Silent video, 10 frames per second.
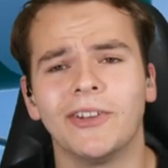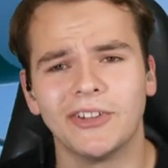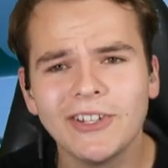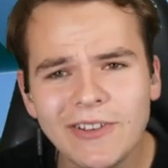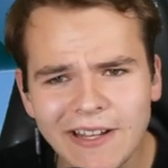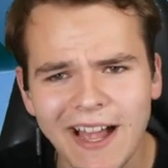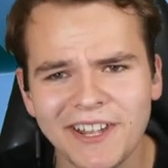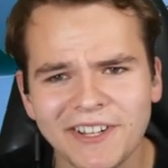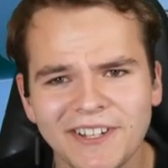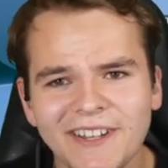I'll see you
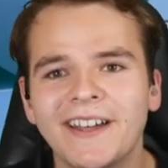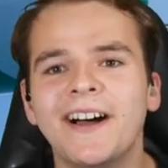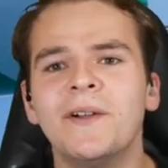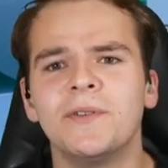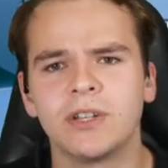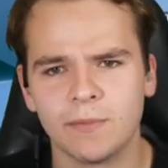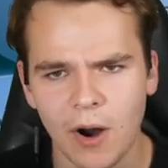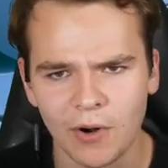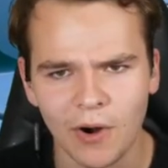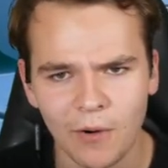guys
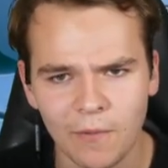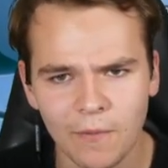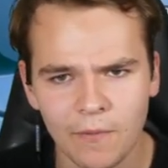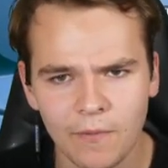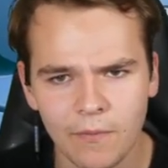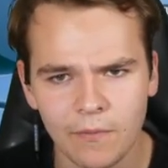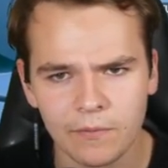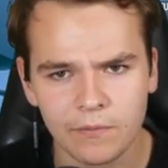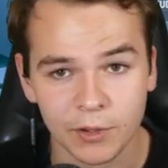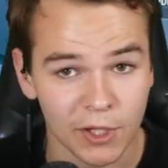tomorrow.
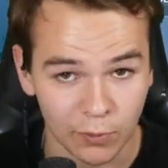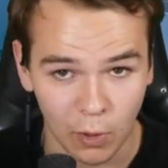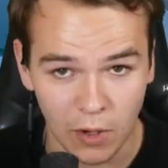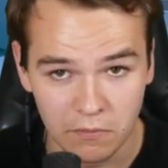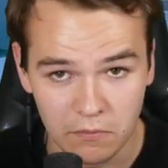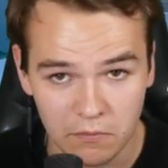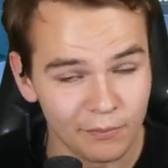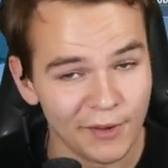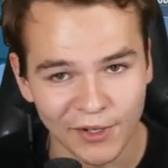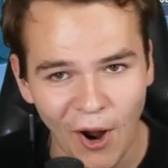Another one,
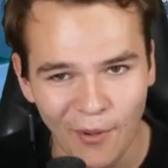as